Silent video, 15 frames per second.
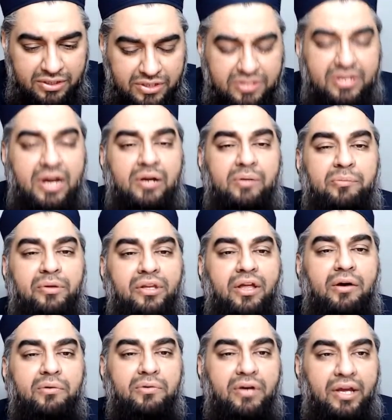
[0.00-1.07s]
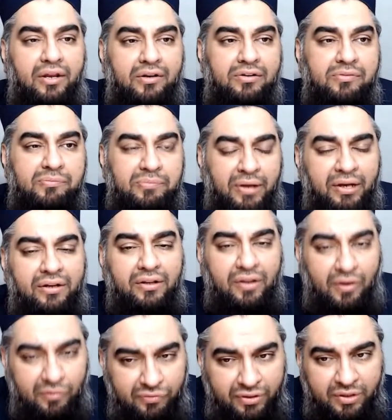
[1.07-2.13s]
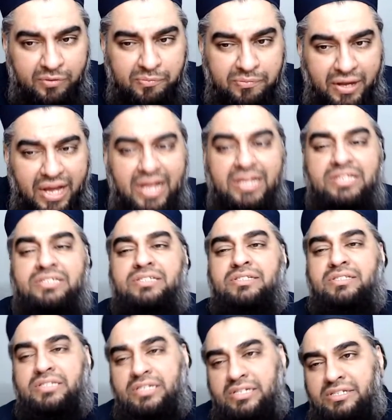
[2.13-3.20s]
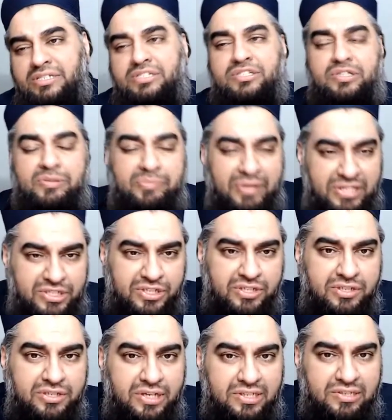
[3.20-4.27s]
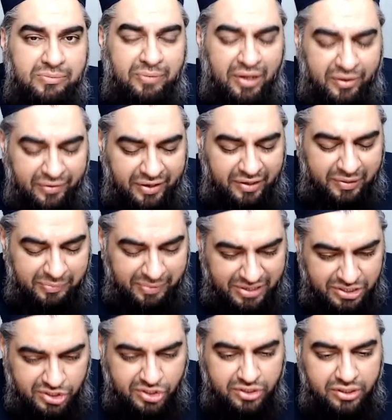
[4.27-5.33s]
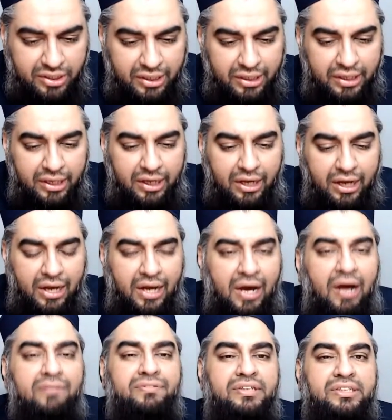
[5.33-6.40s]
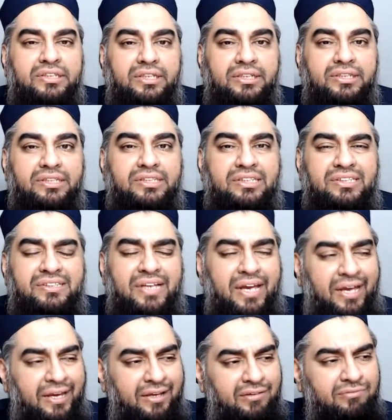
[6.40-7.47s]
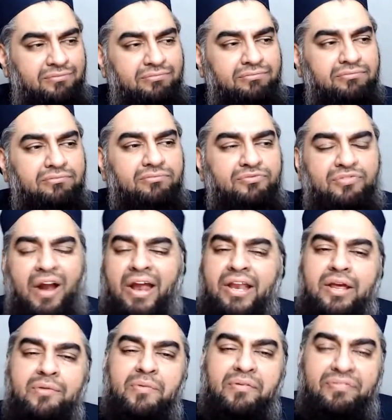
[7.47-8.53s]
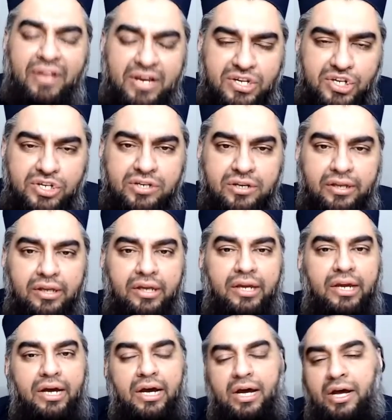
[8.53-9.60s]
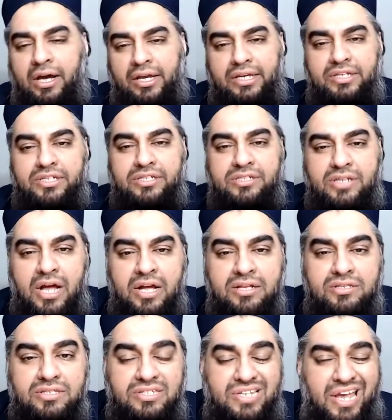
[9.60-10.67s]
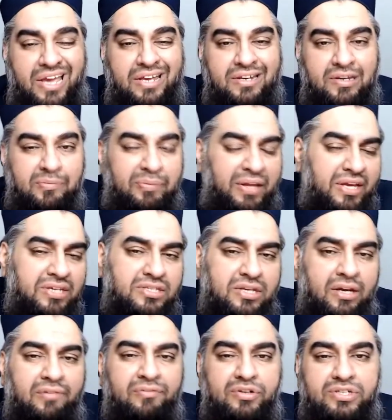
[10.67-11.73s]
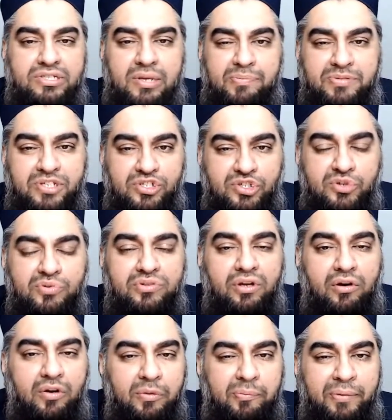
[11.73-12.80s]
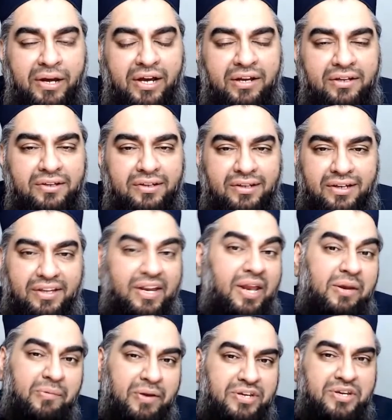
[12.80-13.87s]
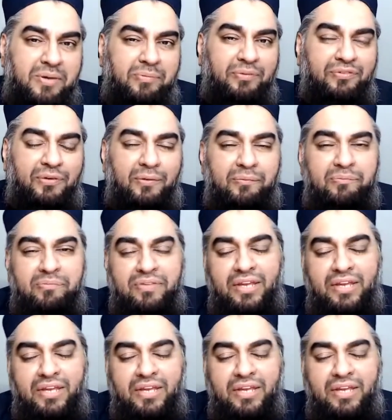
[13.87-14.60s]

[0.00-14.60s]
Jazakumullahu khairan. Barakallahu fikum. As the sister mentioned, as a moderator mentioned, obviously this is a Friday reflection. It does not stand in place of or substitute the khutbah in any way, shape, or form.